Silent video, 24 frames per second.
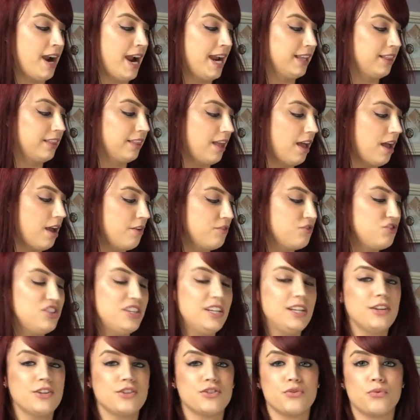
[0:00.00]
I love
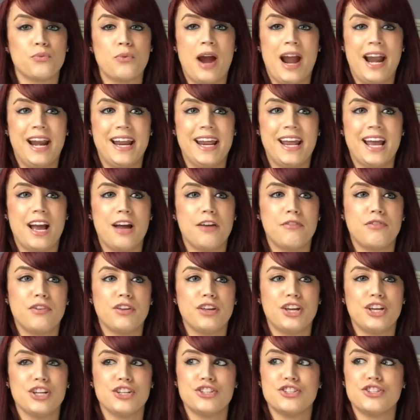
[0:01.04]
Gina's writing. I feel
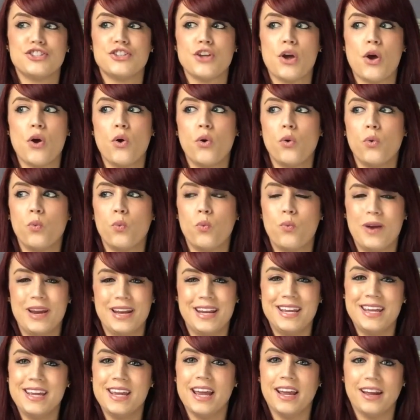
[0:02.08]
like it's so
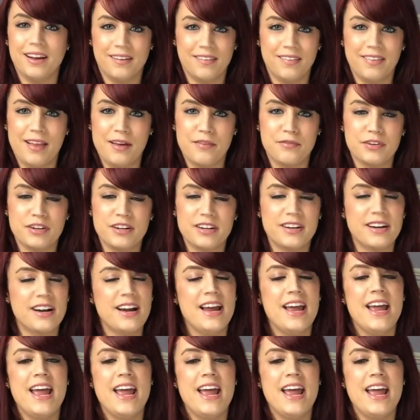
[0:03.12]
witty and clever,